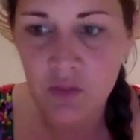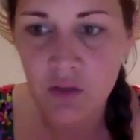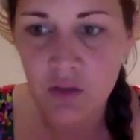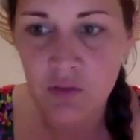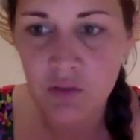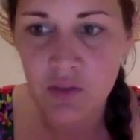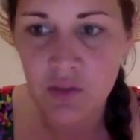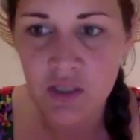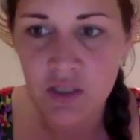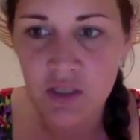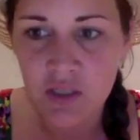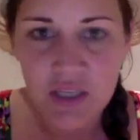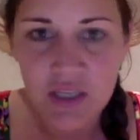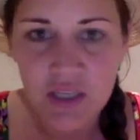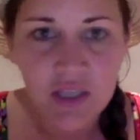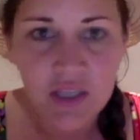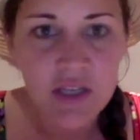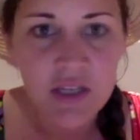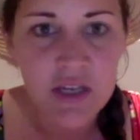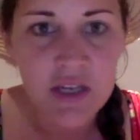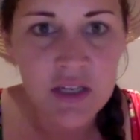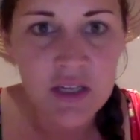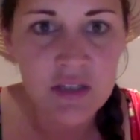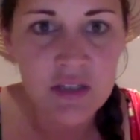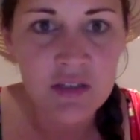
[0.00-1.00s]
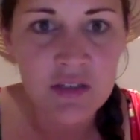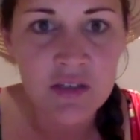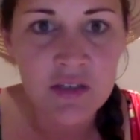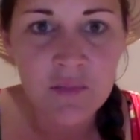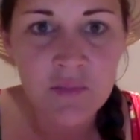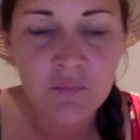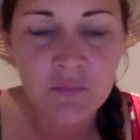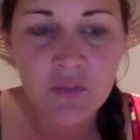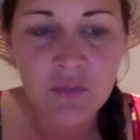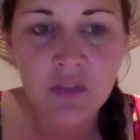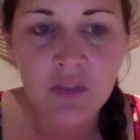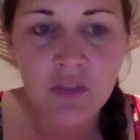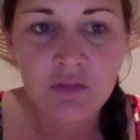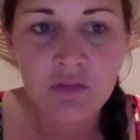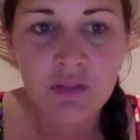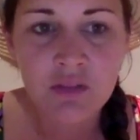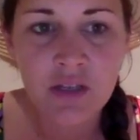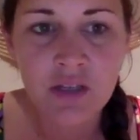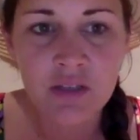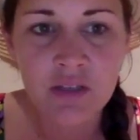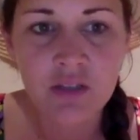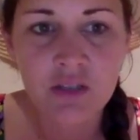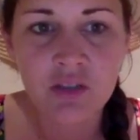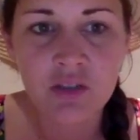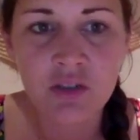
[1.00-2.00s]
the key is
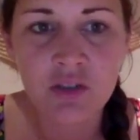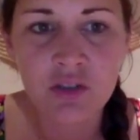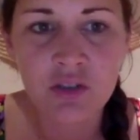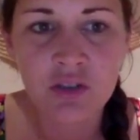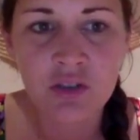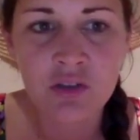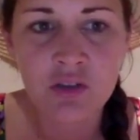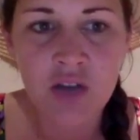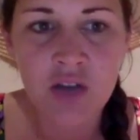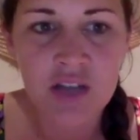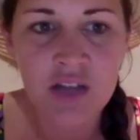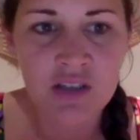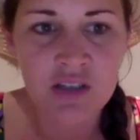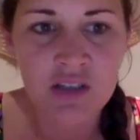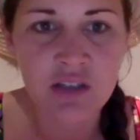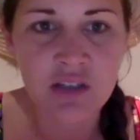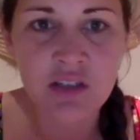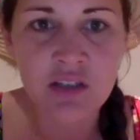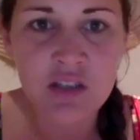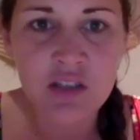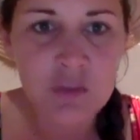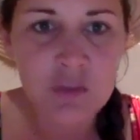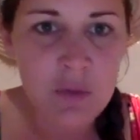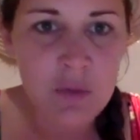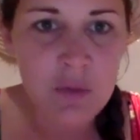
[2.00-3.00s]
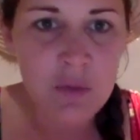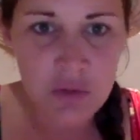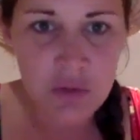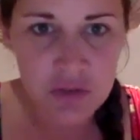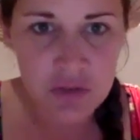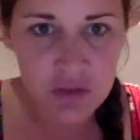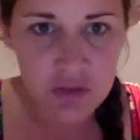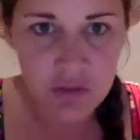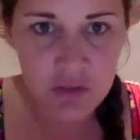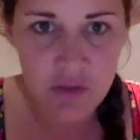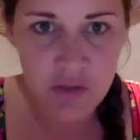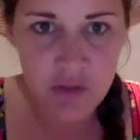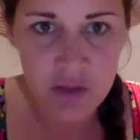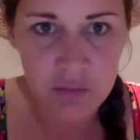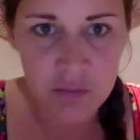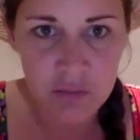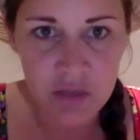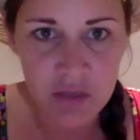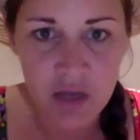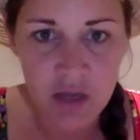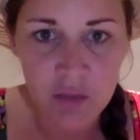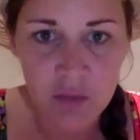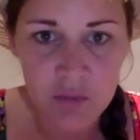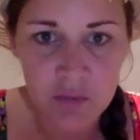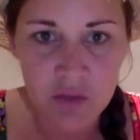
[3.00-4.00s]
that you guys, and this is why personal development
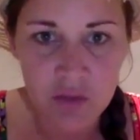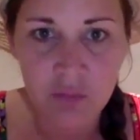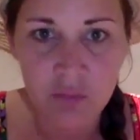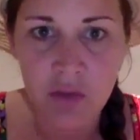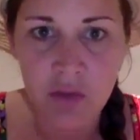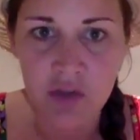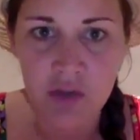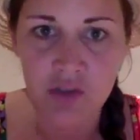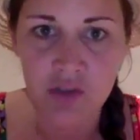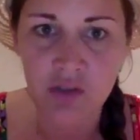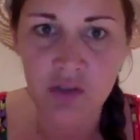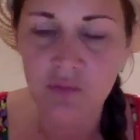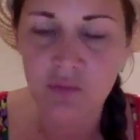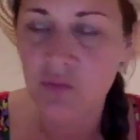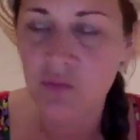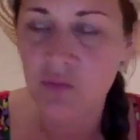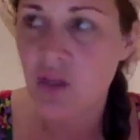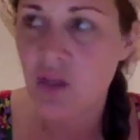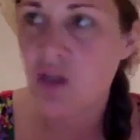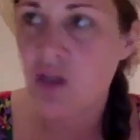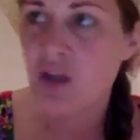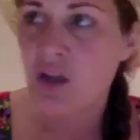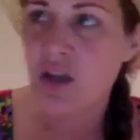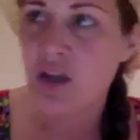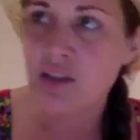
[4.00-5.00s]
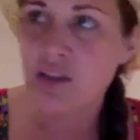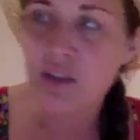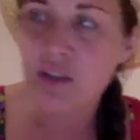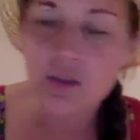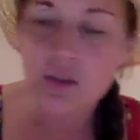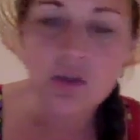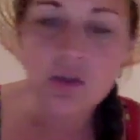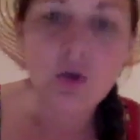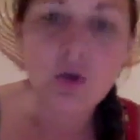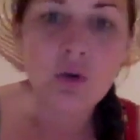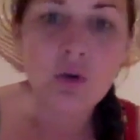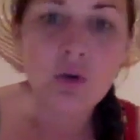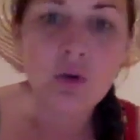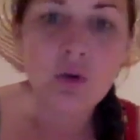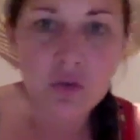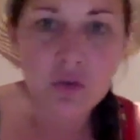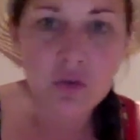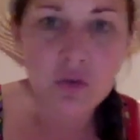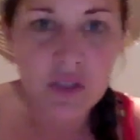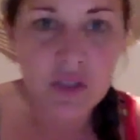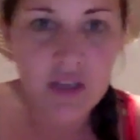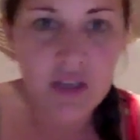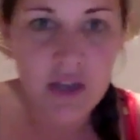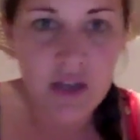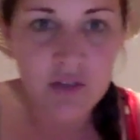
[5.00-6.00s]
helps so much. And I think the older
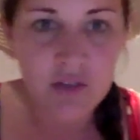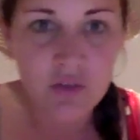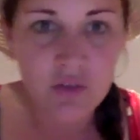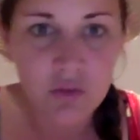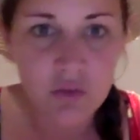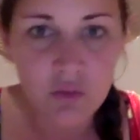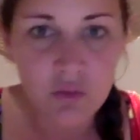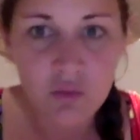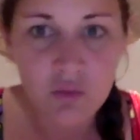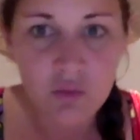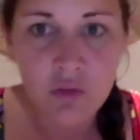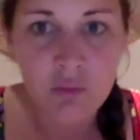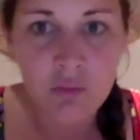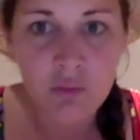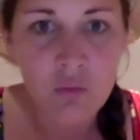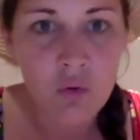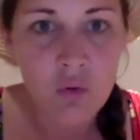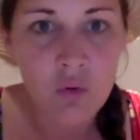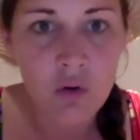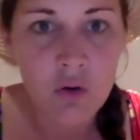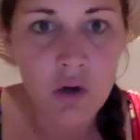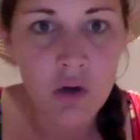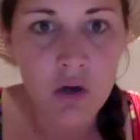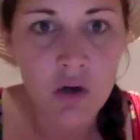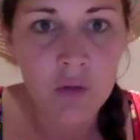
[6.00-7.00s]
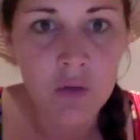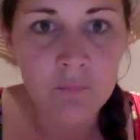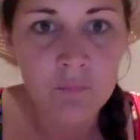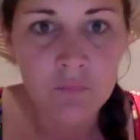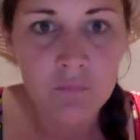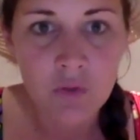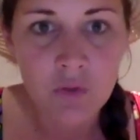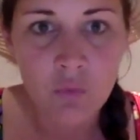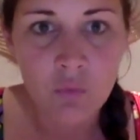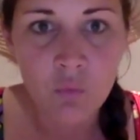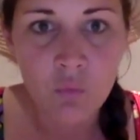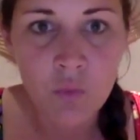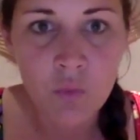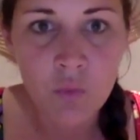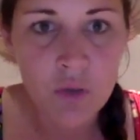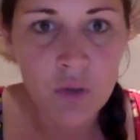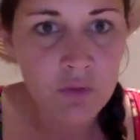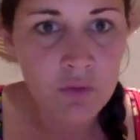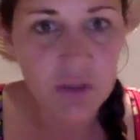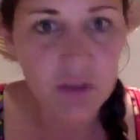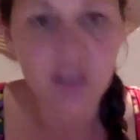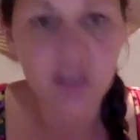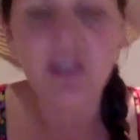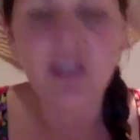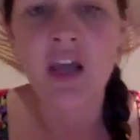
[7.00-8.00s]
we get too, the more we don't
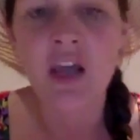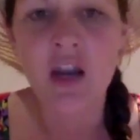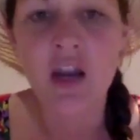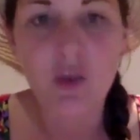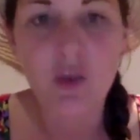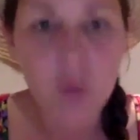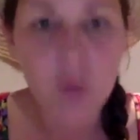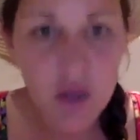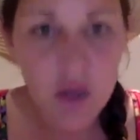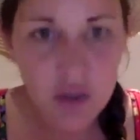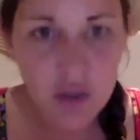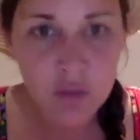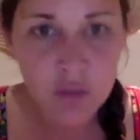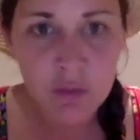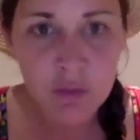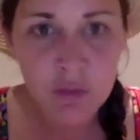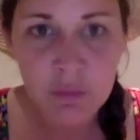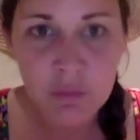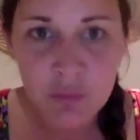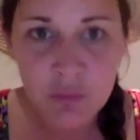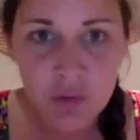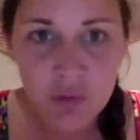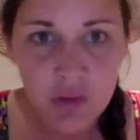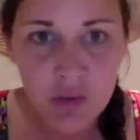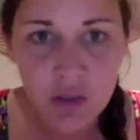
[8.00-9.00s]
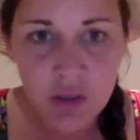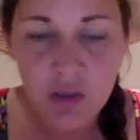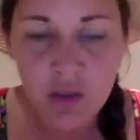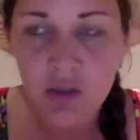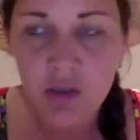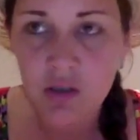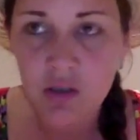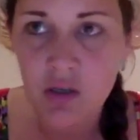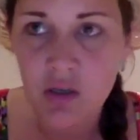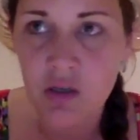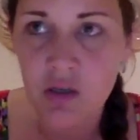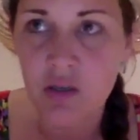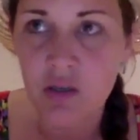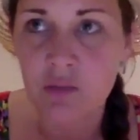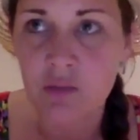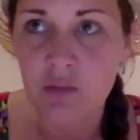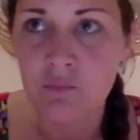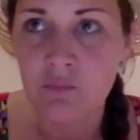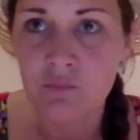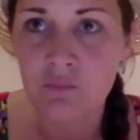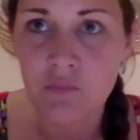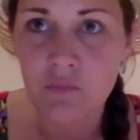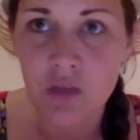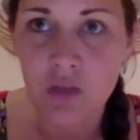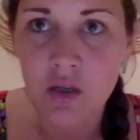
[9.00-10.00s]
really care what other people think.
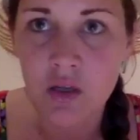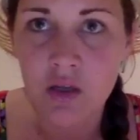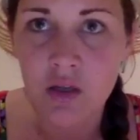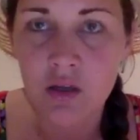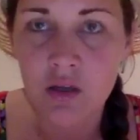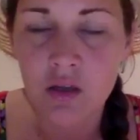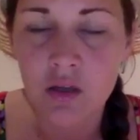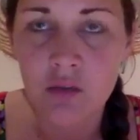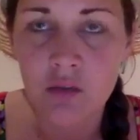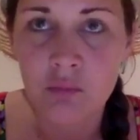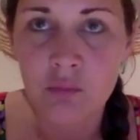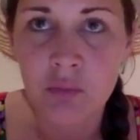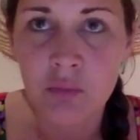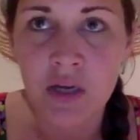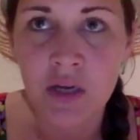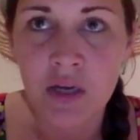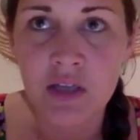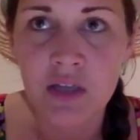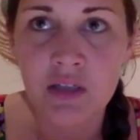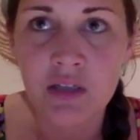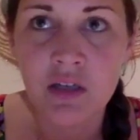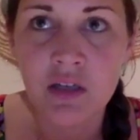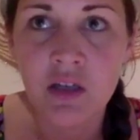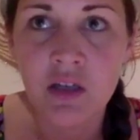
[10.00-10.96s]
But